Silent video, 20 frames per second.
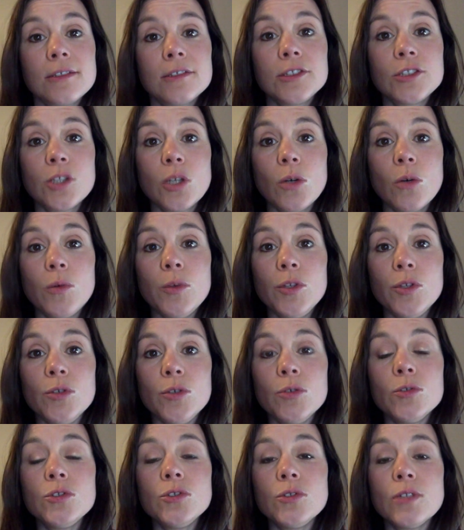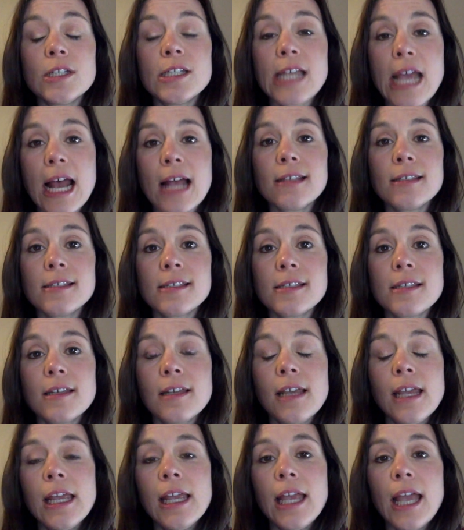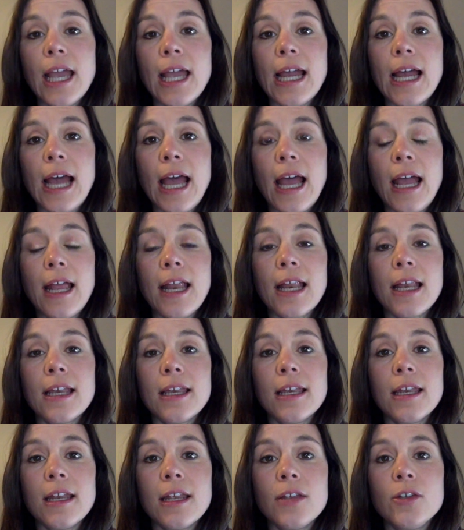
So, when you do the test and